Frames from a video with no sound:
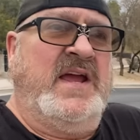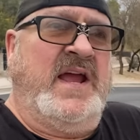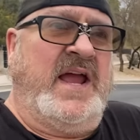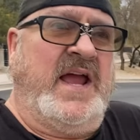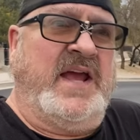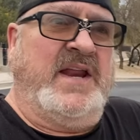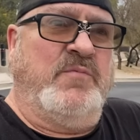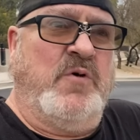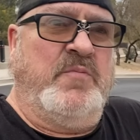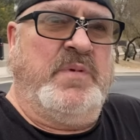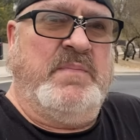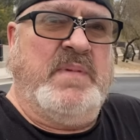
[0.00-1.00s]
and he
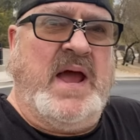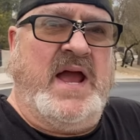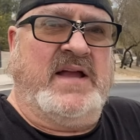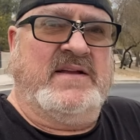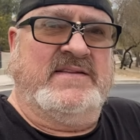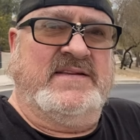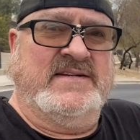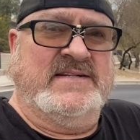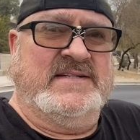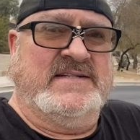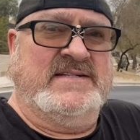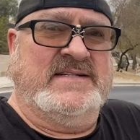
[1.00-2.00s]
won't be back
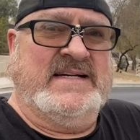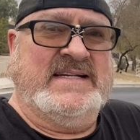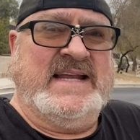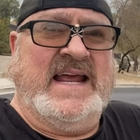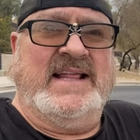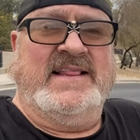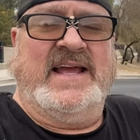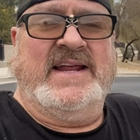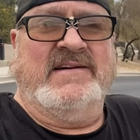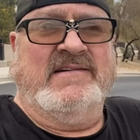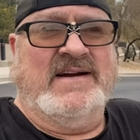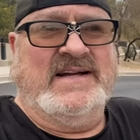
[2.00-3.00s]
till a day
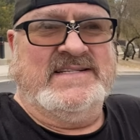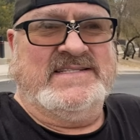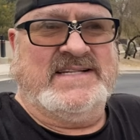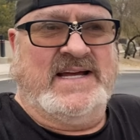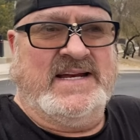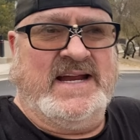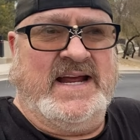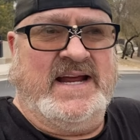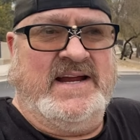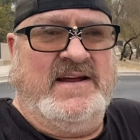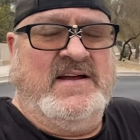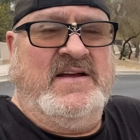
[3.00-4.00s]
later on
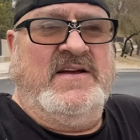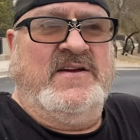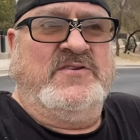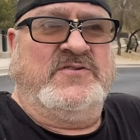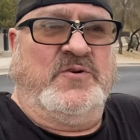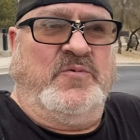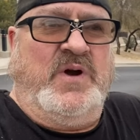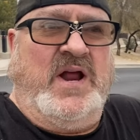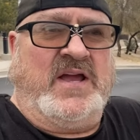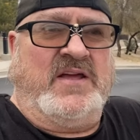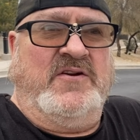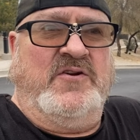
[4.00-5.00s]
Sunday. So we're
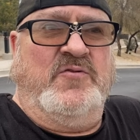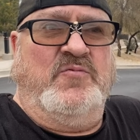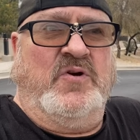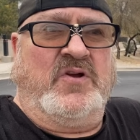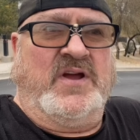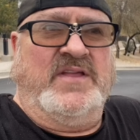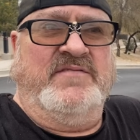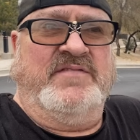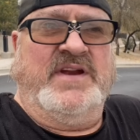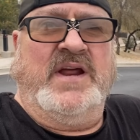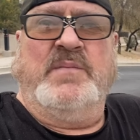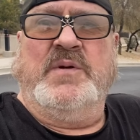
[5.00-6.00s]
not gonna do work on the
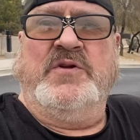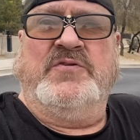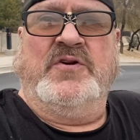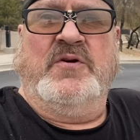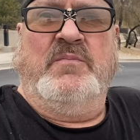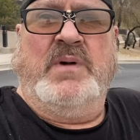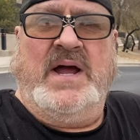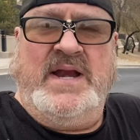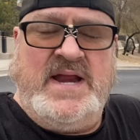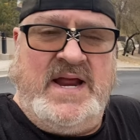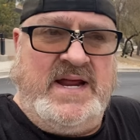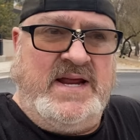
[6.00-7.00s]
V W till
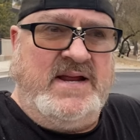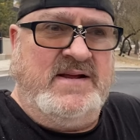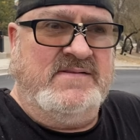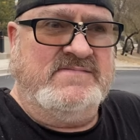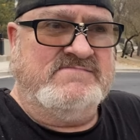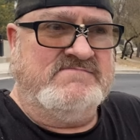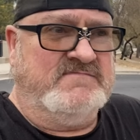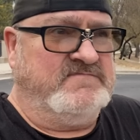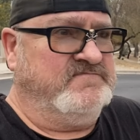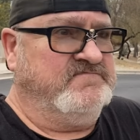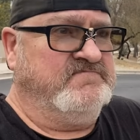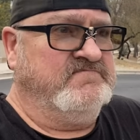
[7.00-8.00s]
Monday.
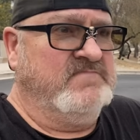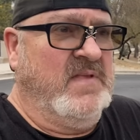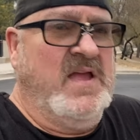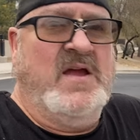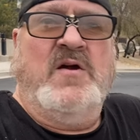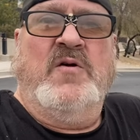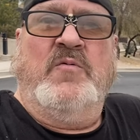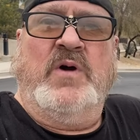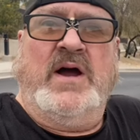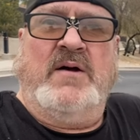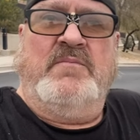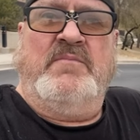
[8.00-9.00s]

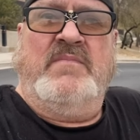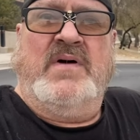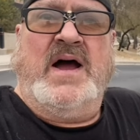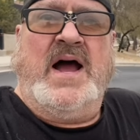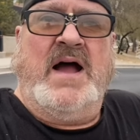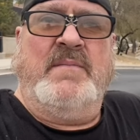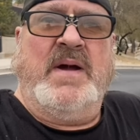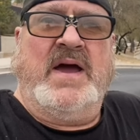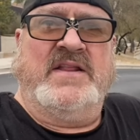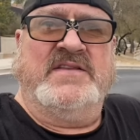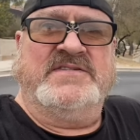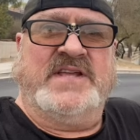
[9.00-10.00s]
Well, I'm
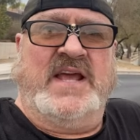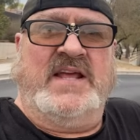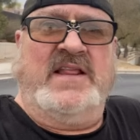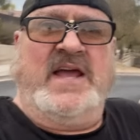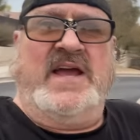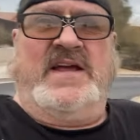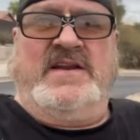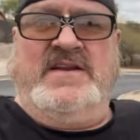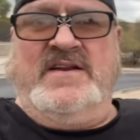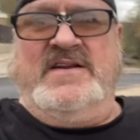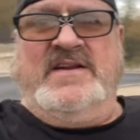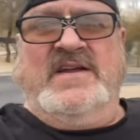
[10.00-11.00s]
out of the state
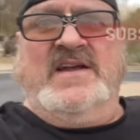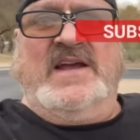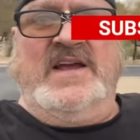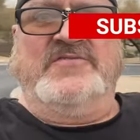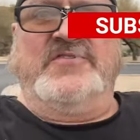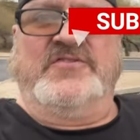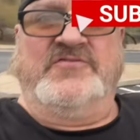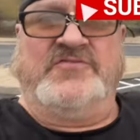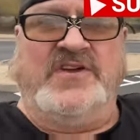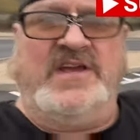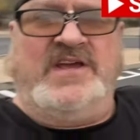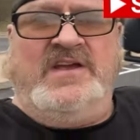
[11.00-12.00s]
land. As you can
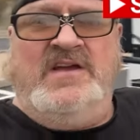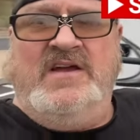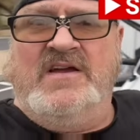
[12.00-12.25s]
see,